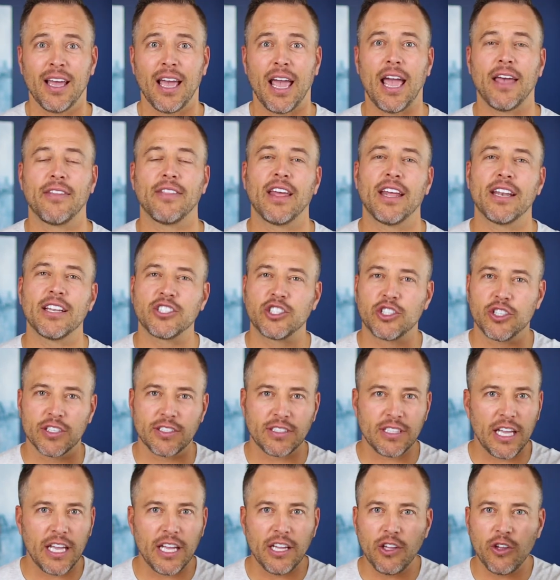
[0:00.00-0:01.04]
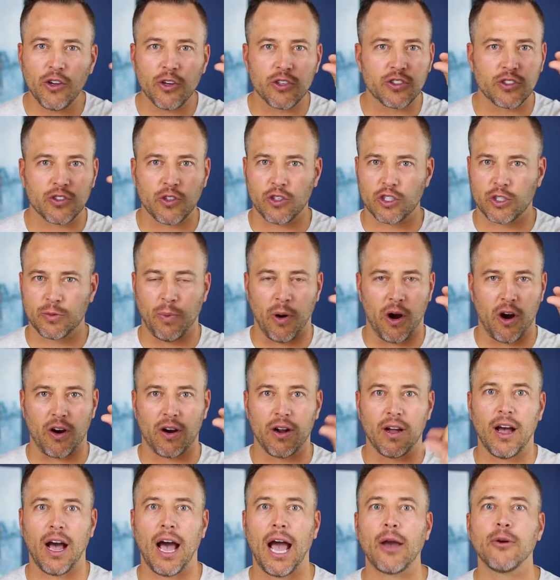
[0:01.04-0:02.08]
and then just in your search bar,
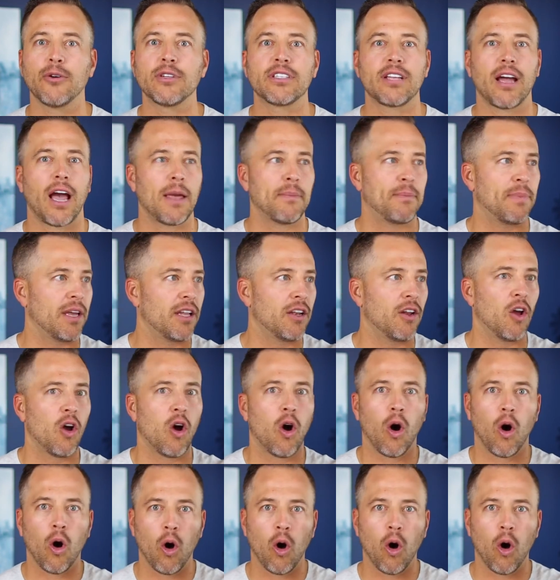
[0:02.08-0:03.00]
I would type in